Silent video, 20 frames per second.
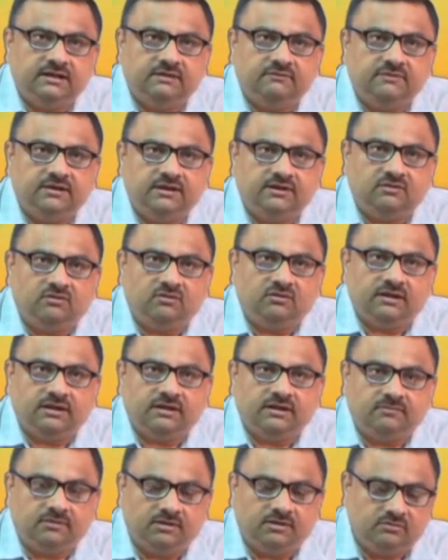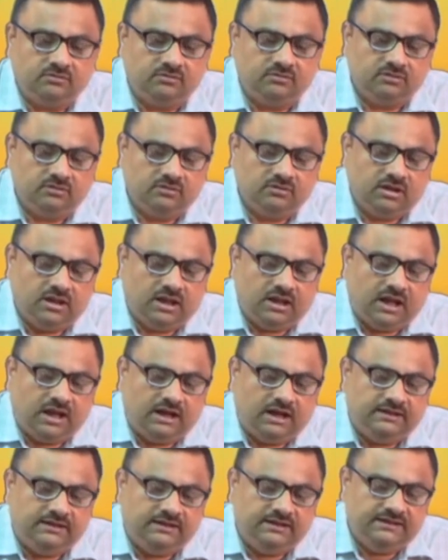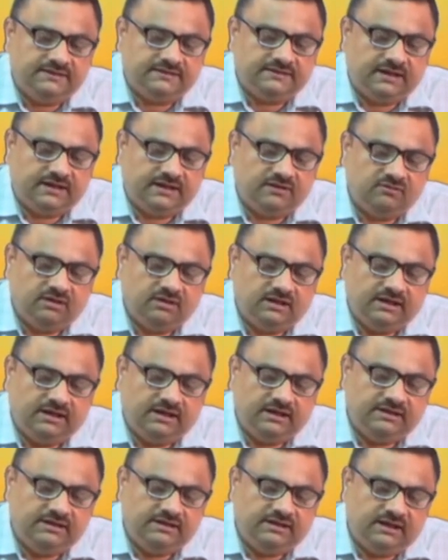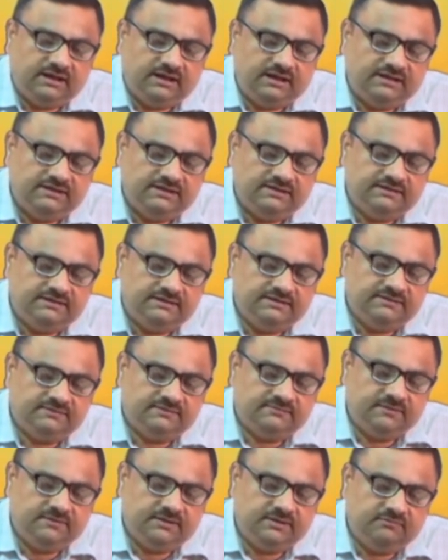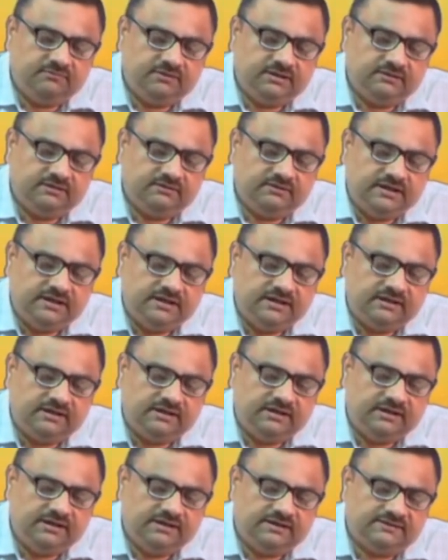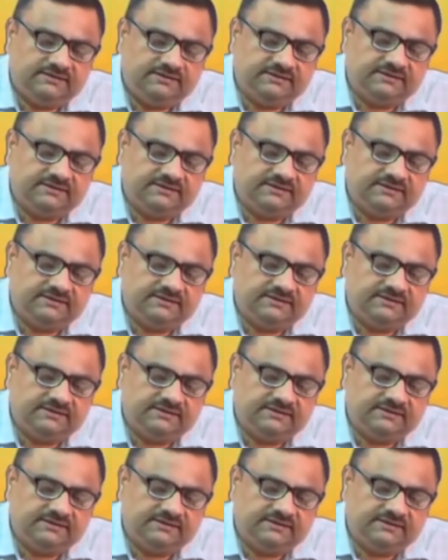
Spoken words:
we are talking about, and this annular area is between, inner radius